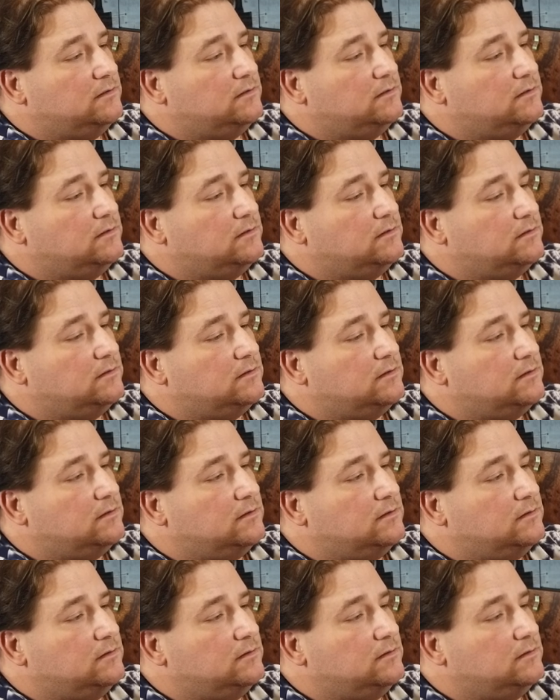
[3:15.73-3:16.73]

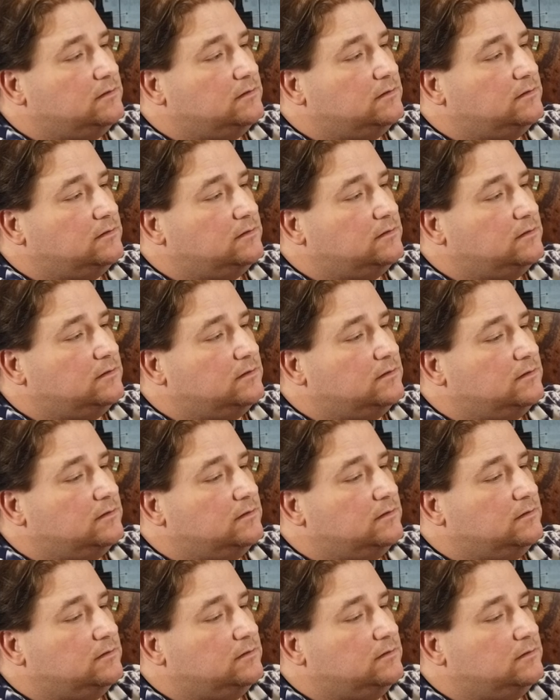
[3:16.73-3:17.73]

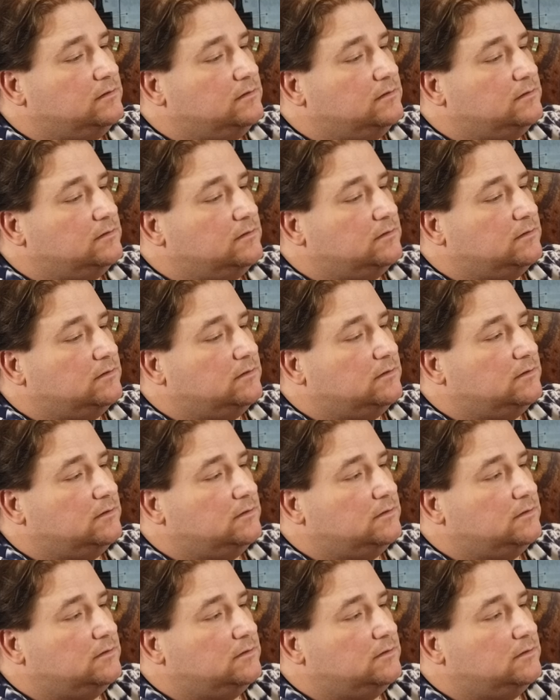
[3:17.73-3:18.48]
No one is speaking in this clip.